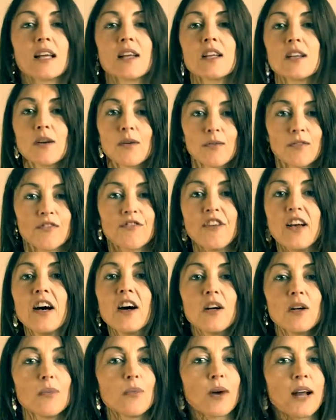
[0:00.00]
you know,
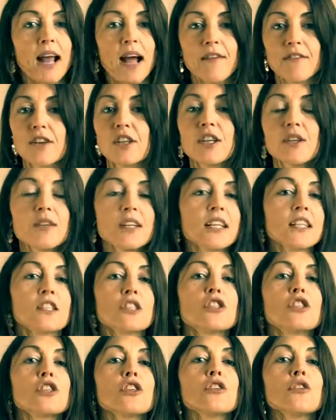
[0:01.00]
film, whatever you need
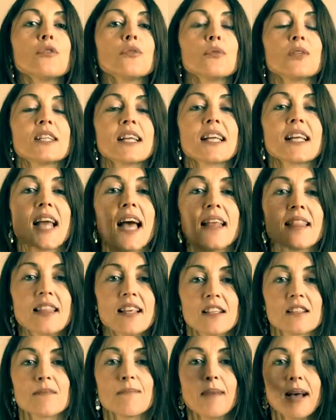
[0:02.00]
to do to get
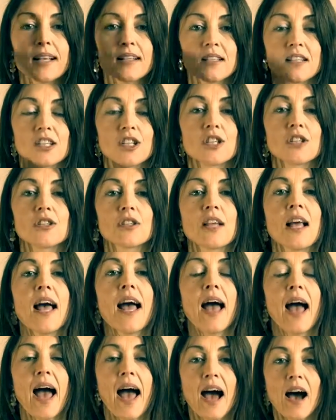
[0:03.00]
these messages
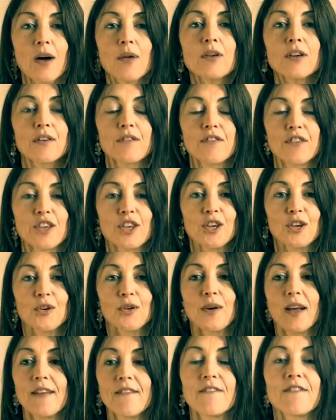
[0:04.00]
out of
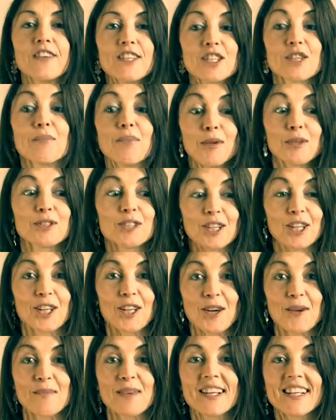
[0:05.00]
you and visible to
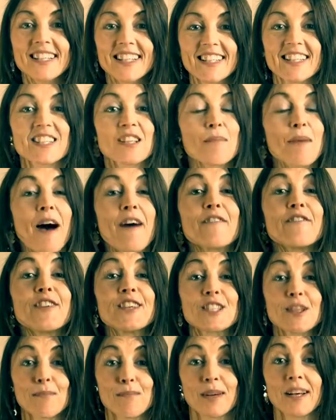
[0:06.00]
you, because this is about
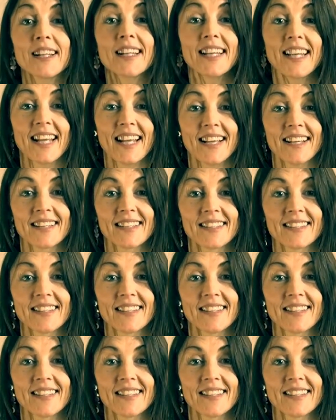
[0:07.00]
visibility.